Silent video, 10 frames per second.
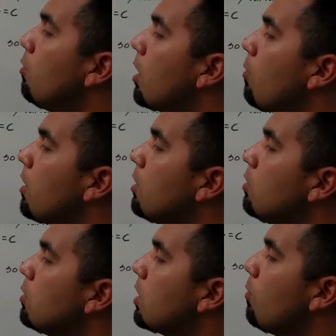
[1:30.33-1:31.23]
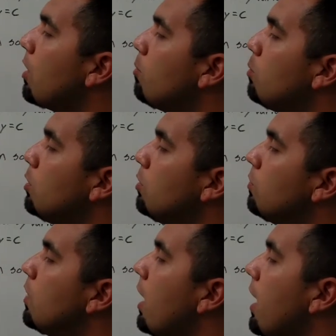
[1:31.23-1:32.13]
What I want to do is I want to
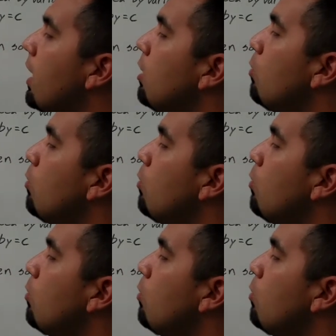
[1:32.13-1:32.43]
move the a